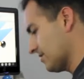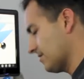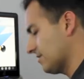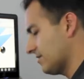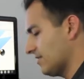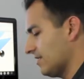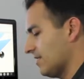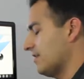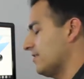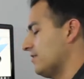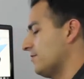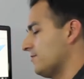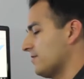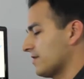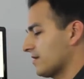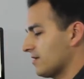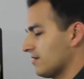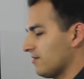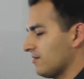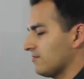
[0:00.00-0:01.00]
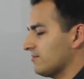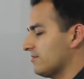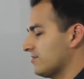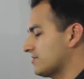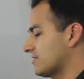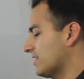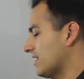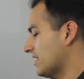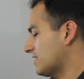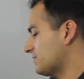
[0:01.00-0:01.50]
And there we go.
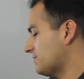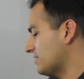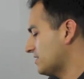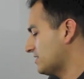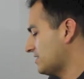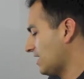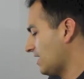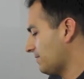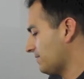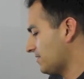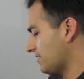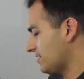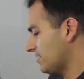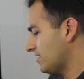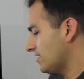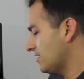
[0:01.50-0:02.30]
There's the last bit of tape.